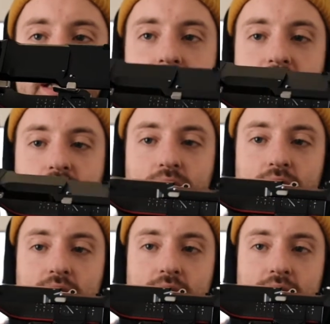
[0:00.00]
And that's
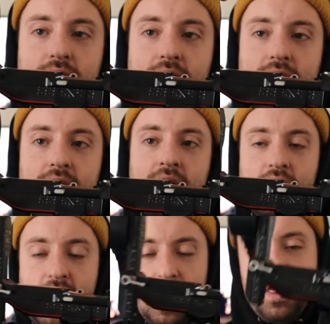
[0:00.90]
one thing that
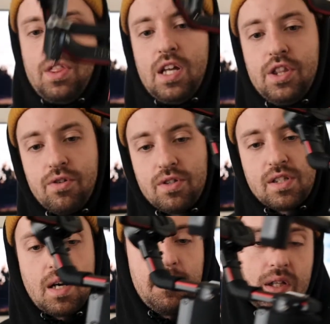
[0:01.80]
there's a
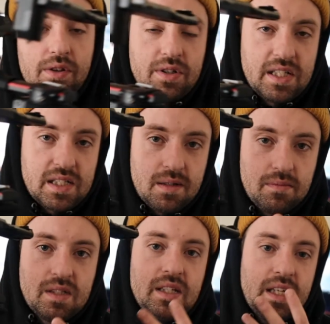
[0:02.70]
couple other
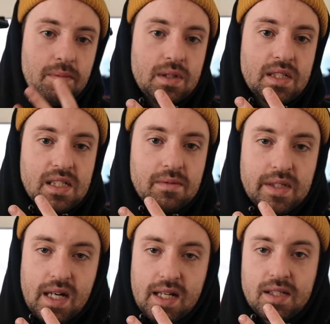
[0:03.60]
systems, gimbal systems
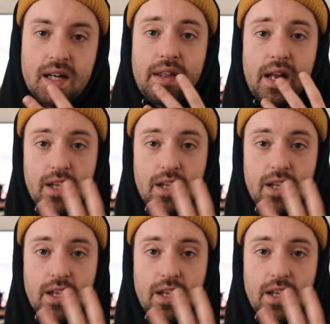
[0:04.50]
that I saw that